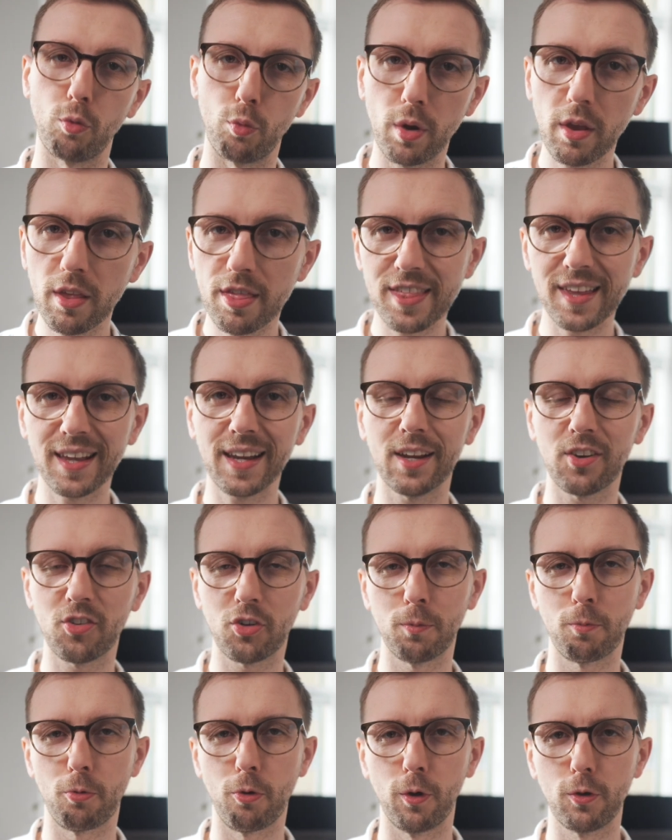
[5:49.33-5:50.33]
rethink its
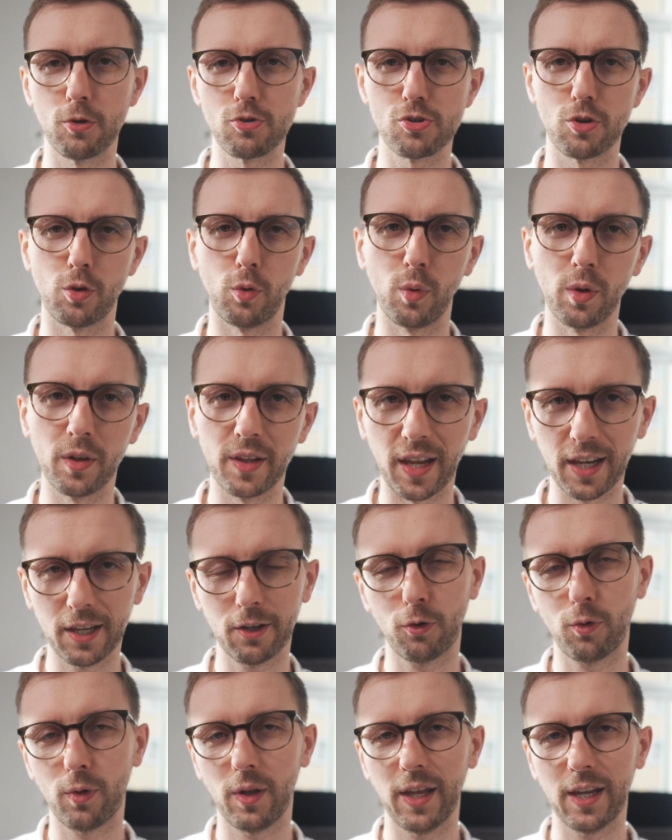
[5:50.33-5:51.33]
approach to data
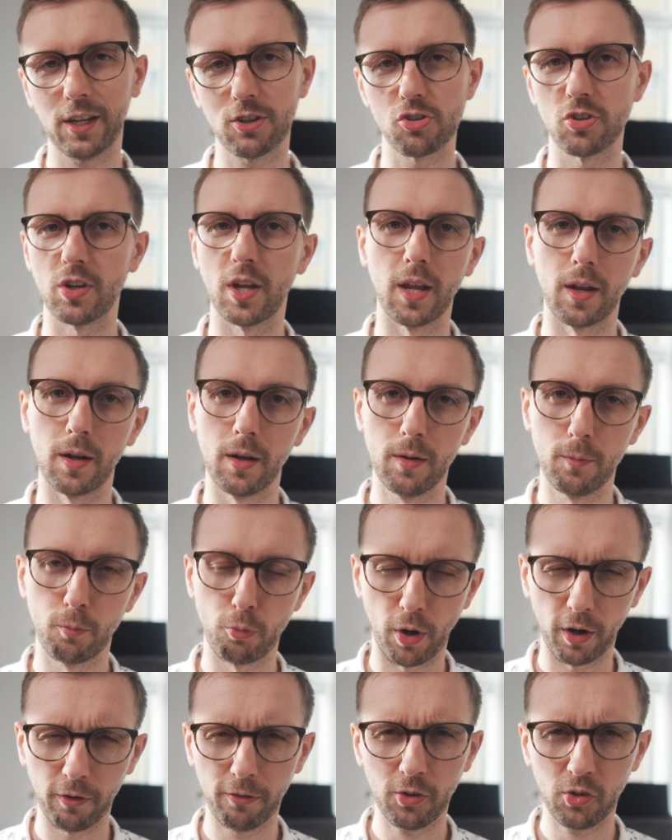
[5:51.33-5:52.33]
collection and
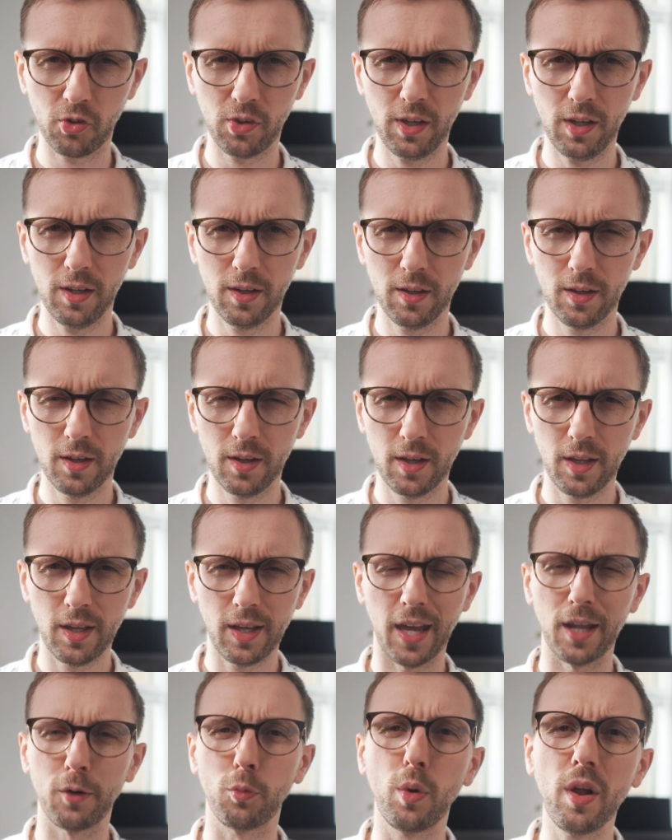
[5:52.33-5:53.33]
privacy?
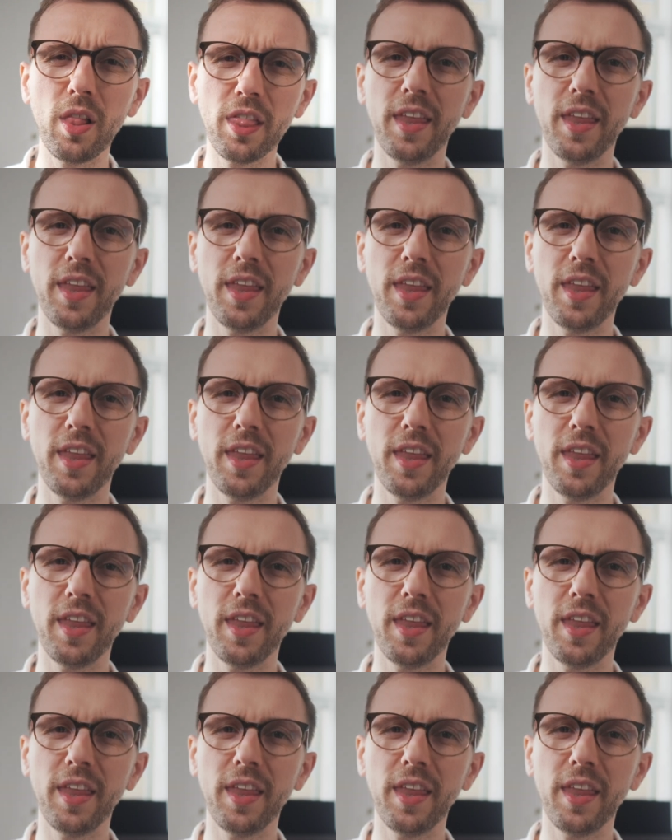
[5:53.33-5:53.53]
And will